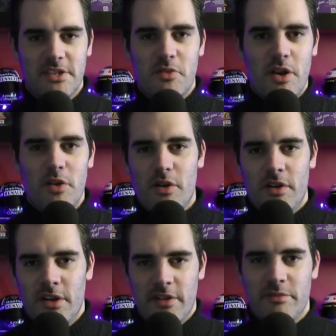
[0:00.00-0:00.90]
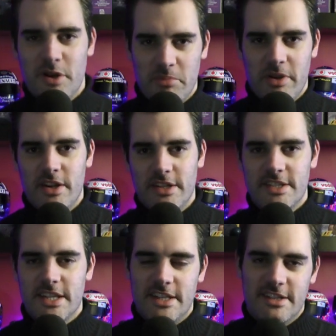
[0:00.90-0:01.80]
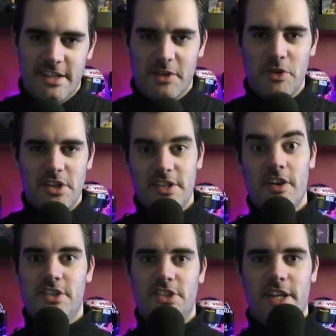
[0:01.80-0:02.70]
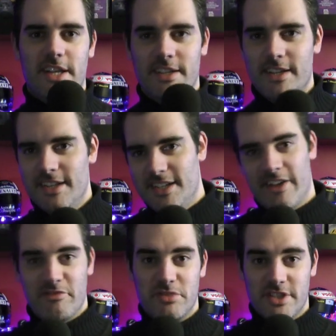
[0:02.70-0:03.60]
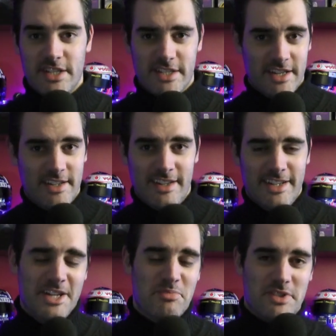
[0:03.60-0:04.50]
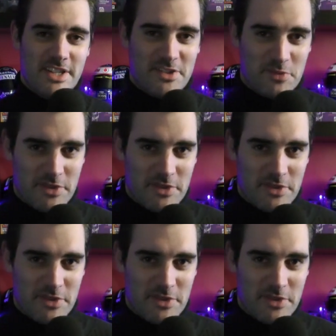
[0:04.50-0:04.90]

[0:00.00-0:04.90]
It's quite a lot of work behind the scenes. I think when you see IGN, you have a presenter, he presents all